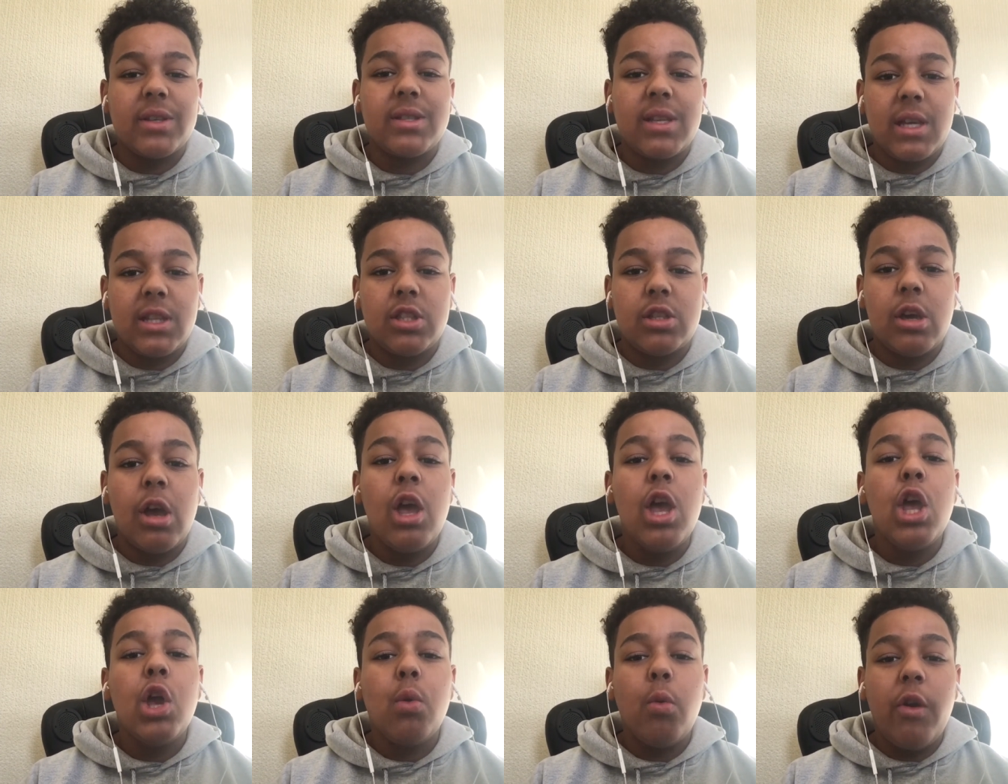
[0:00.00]
Centre
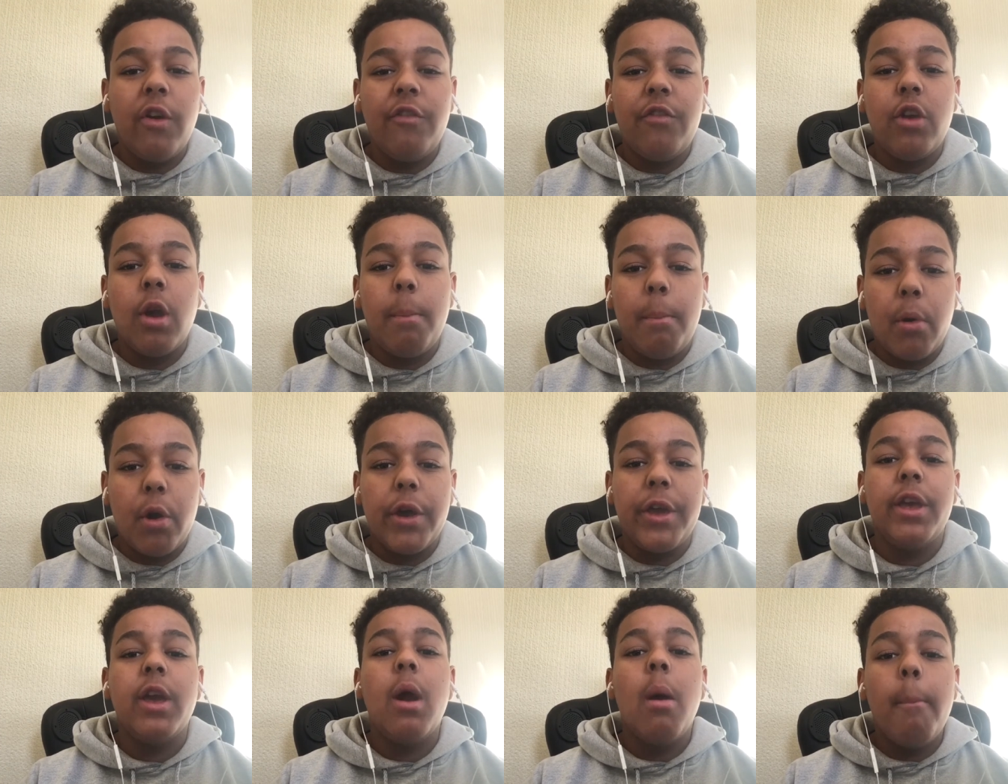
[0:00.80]
with your
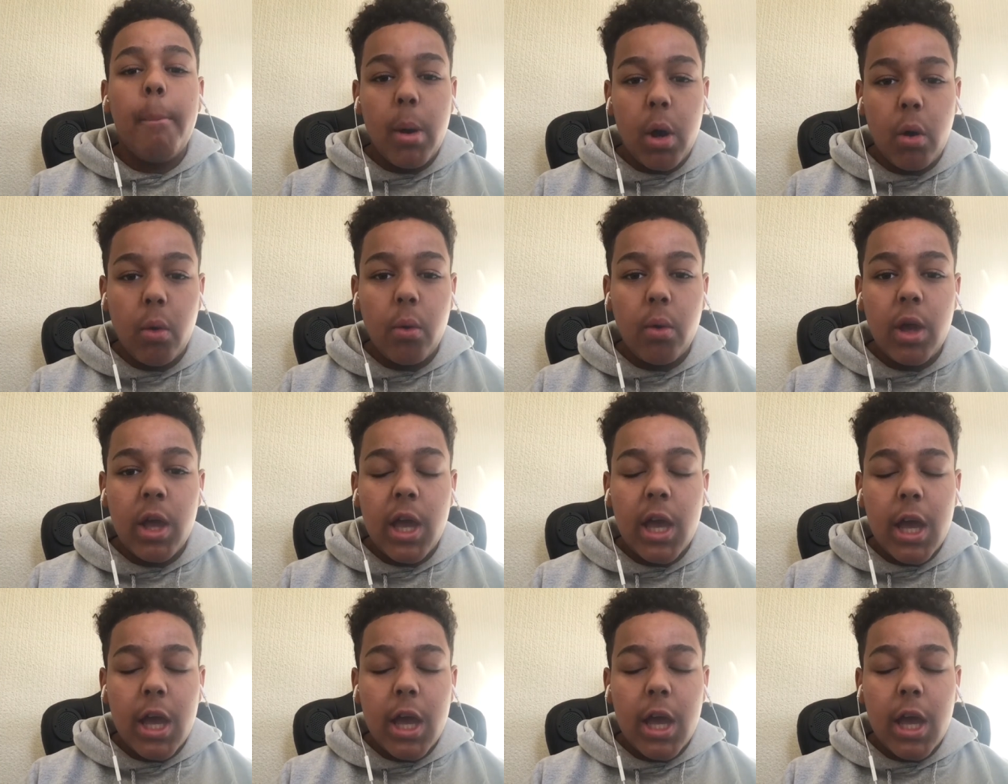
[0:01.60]
boy Bo.